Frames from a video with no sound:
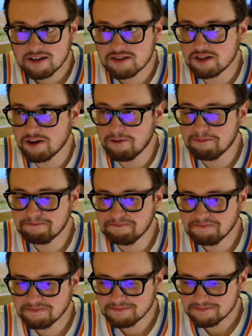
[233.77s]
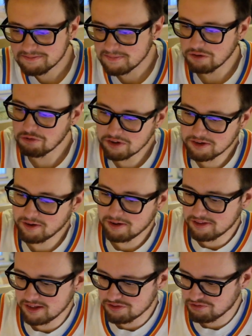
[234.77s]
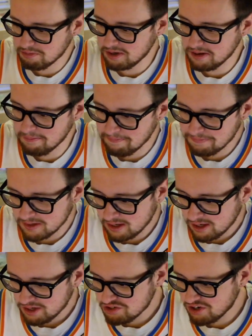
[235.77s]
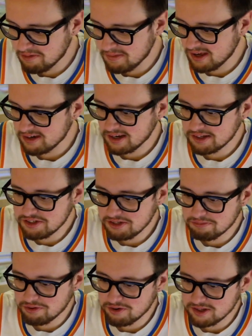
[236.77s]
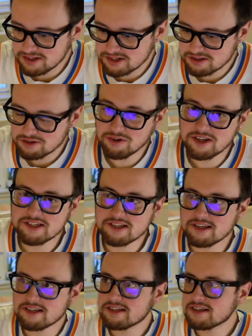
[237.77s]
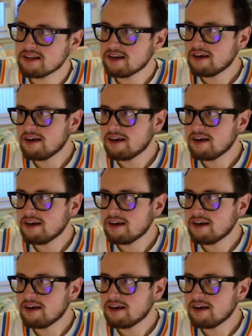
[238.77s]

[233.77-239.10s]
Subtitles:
So, really great things from him. Trey Mann, 19 points, 3 assists.